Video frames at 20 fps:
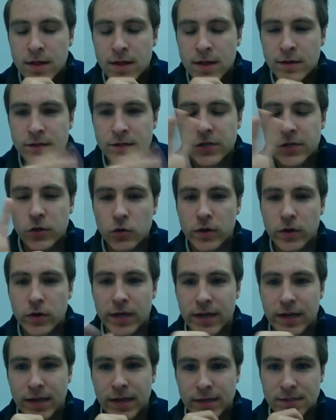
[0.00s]

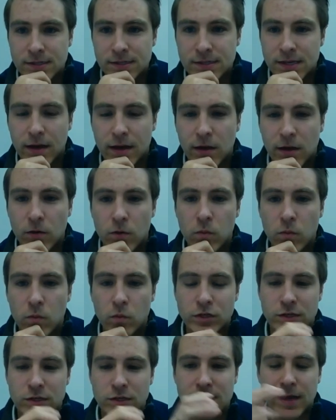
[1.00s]
2N cell,
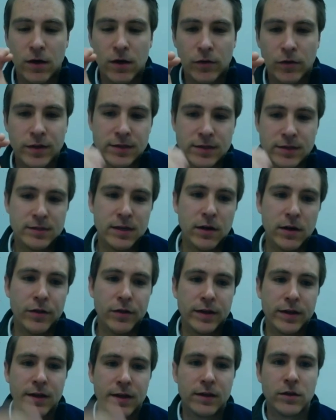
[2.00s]
which is a healthy cell
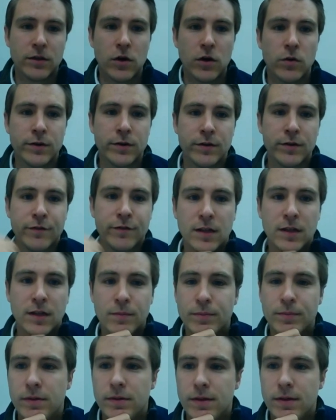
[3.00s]
that can go and
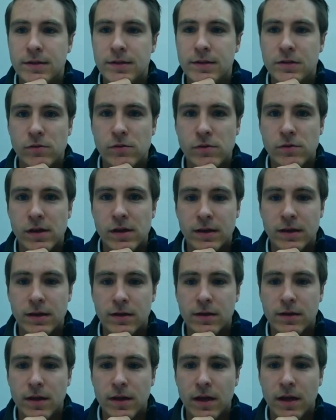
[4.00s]
develop into a
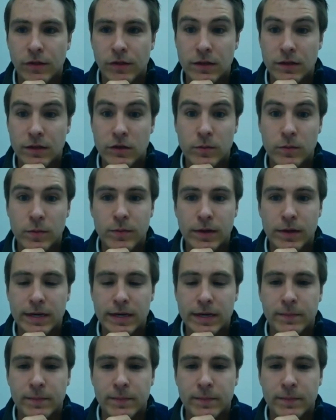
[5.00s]
healthy human being.